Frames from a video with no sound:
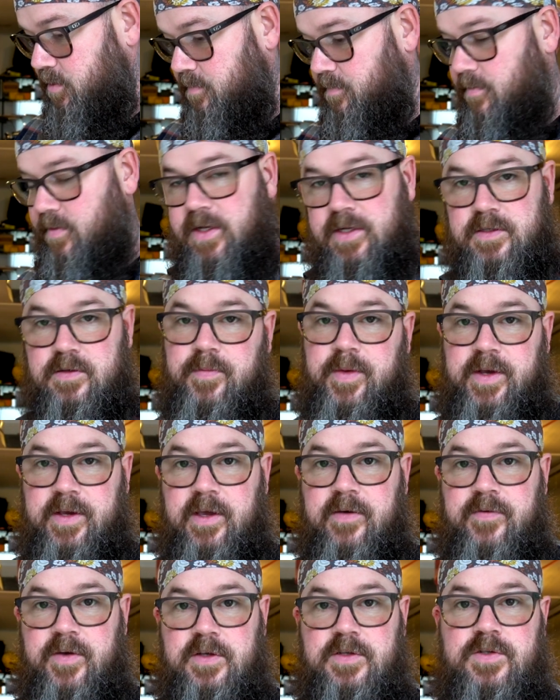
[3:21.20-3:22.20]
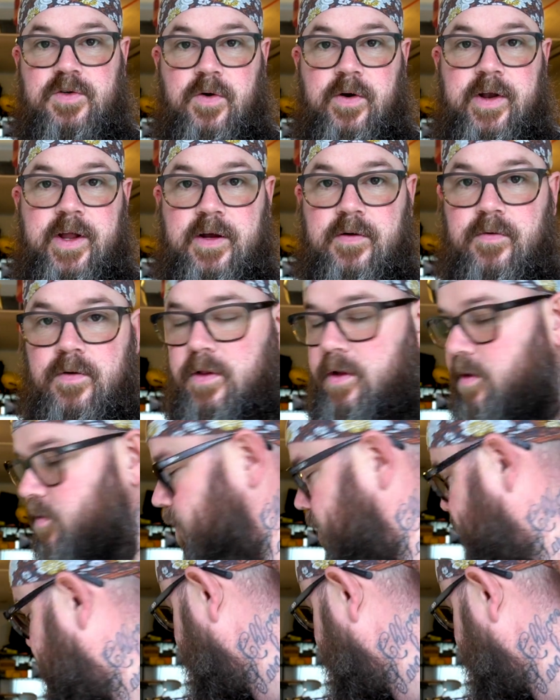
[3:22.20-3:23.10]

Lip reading: these will give you a sore neck really quick.